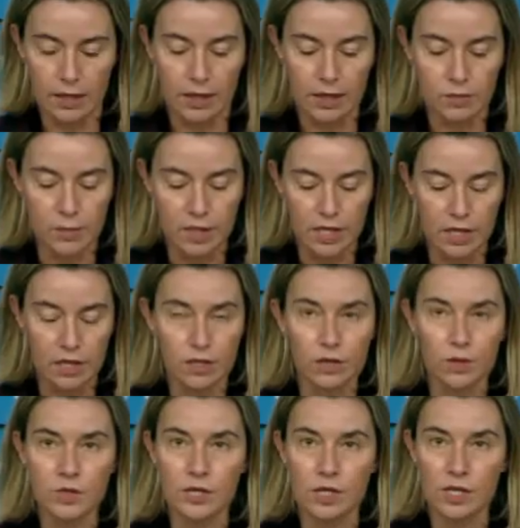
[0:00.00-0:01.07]
Let me
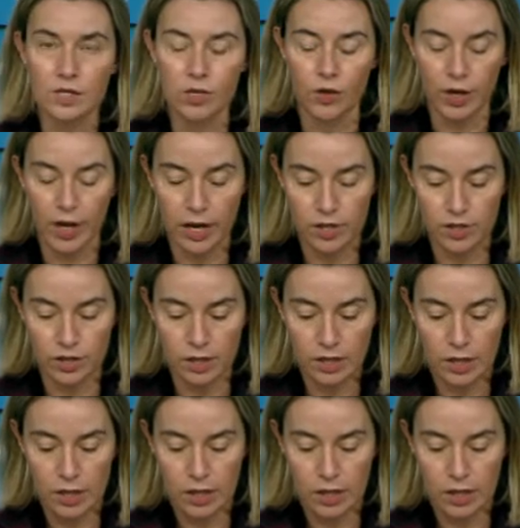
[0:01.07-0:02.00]
use this occasion